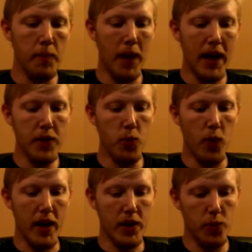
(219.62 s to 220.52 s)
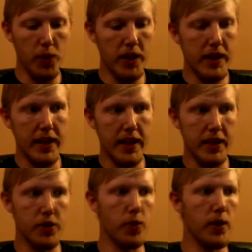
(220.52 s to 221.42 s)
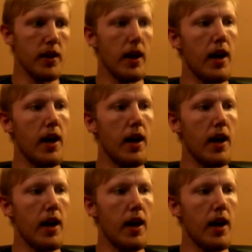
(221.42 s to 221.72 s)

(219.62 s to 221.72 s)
Anyways, we're going to get into it.